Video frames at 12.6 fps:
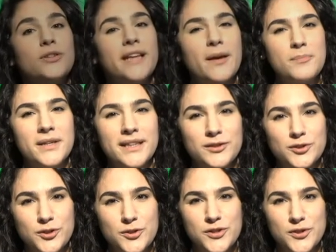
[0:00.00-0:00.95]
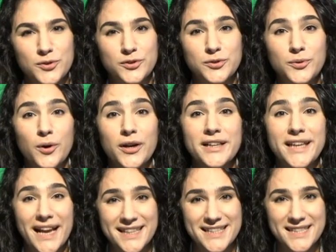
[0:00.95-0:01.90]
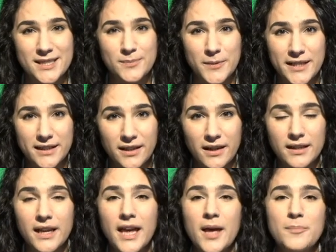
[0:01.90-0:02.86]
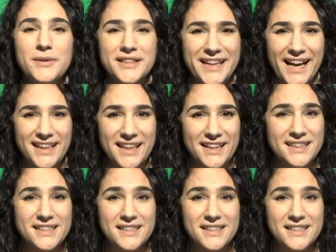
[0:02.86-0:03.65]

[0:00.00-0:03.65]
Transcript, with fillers: let me introduce you to our next speaker, Michele